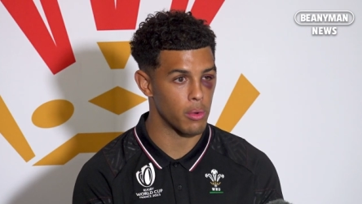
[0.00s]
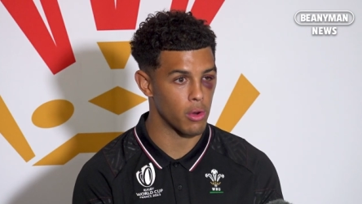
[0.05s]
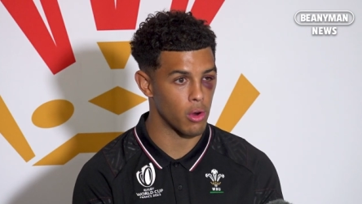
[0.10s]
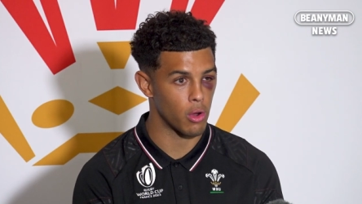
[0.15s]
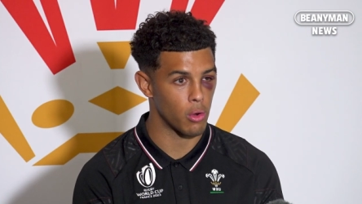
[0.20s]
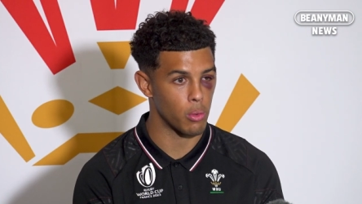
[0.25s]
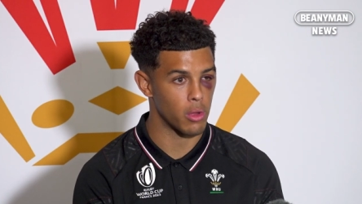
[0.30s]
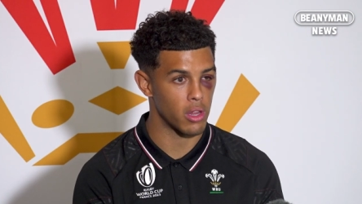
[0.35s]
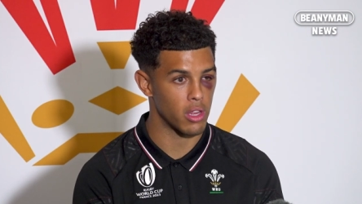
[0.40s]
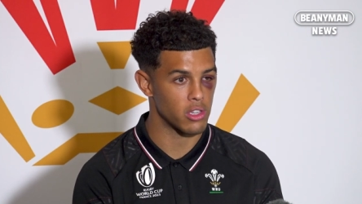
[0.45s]
We were
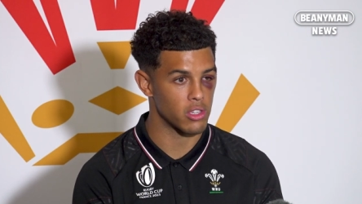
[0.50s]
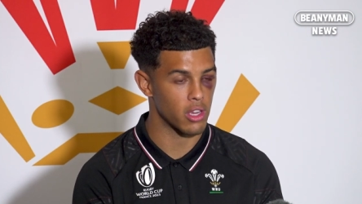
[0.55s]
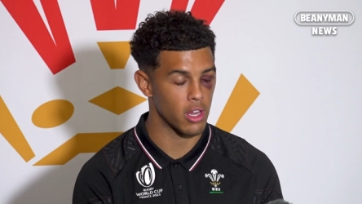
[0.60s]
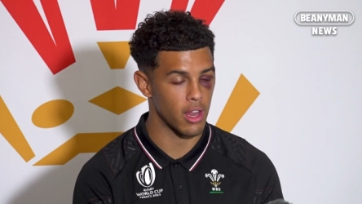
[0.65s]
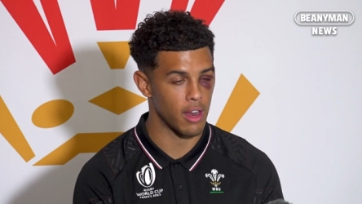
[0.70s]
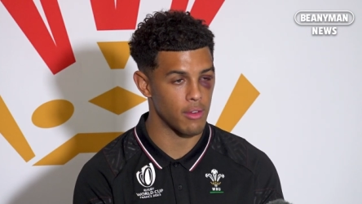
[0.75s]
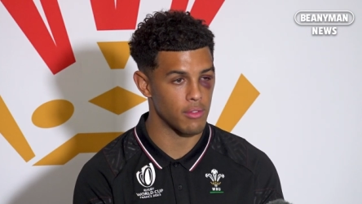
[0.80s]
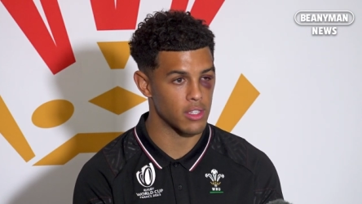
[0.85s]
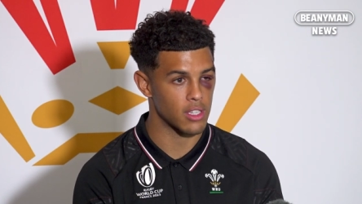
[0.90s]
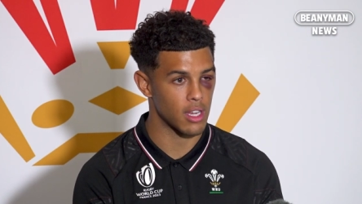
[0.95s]
all with each
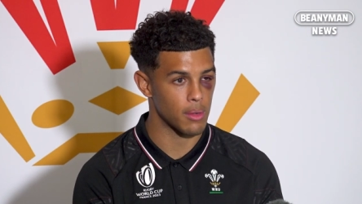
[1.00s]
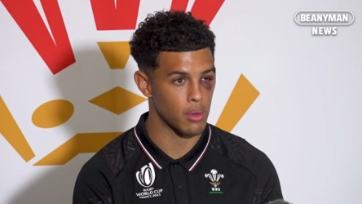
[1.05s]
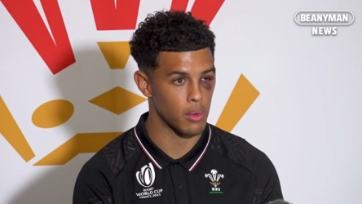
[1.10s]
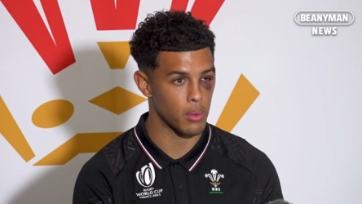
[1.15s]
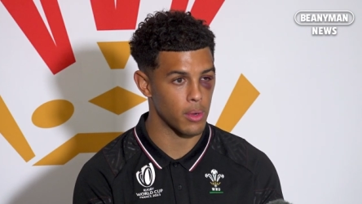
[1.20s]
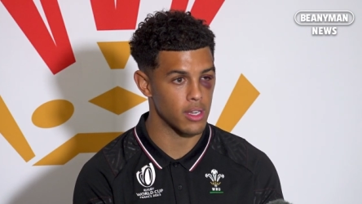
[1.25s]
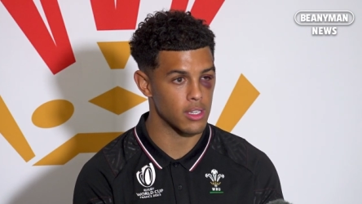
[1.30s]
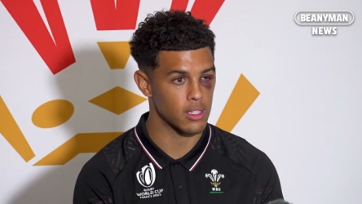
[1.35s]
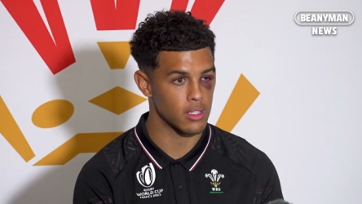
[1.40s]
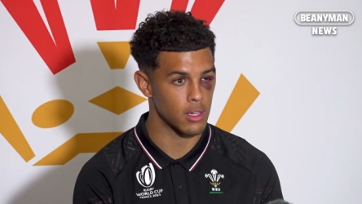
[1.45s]
other every step of
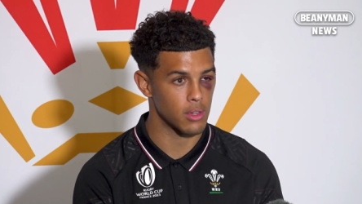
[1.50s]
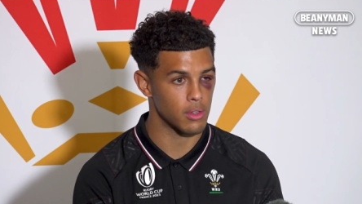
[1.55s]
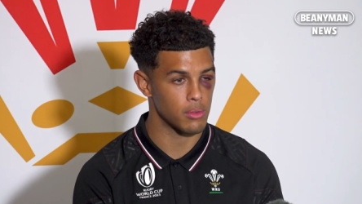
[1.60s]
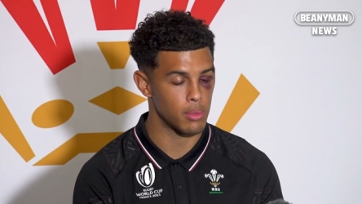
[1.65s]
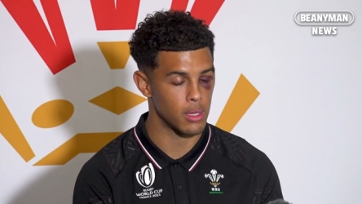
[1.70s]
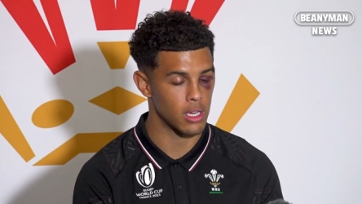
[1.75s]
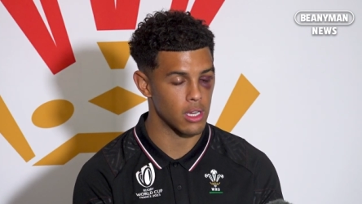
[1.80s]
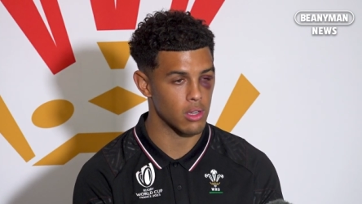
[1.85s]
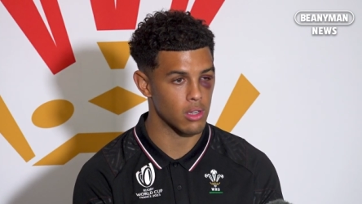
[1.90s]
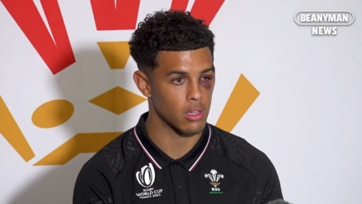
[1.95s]
the way, so it's
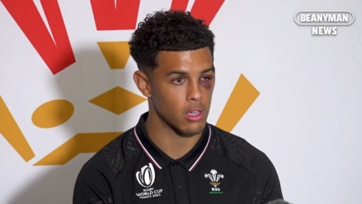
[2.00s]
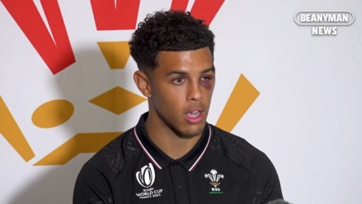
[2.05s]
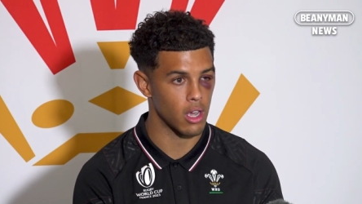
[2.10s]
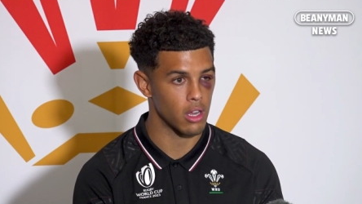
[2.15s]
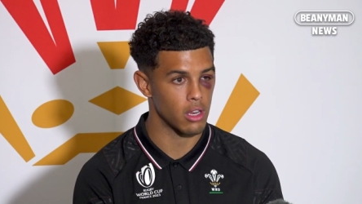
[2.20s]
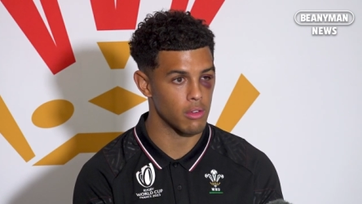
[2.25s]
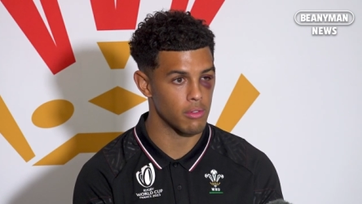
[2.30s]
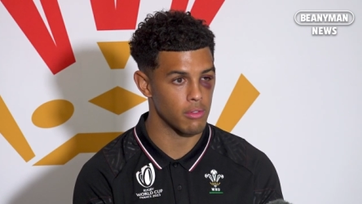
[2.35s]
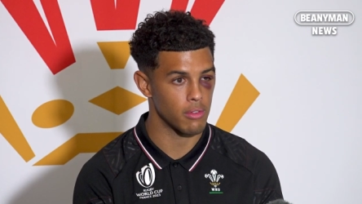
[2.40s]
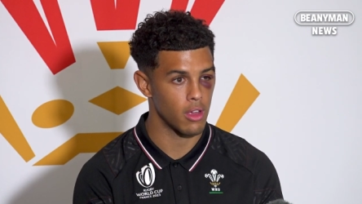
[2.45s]
been a good
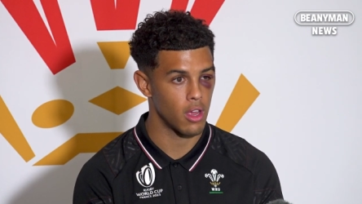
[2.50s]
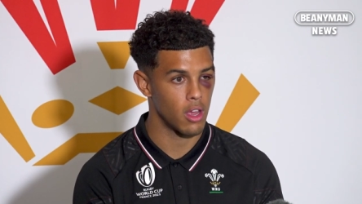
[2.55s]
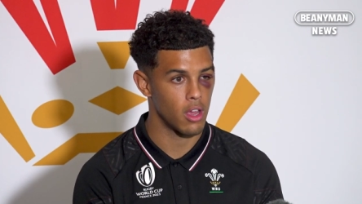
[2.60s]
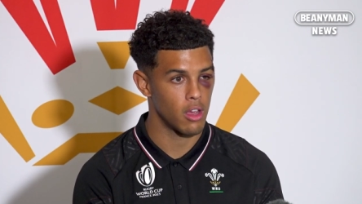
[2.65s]
kind of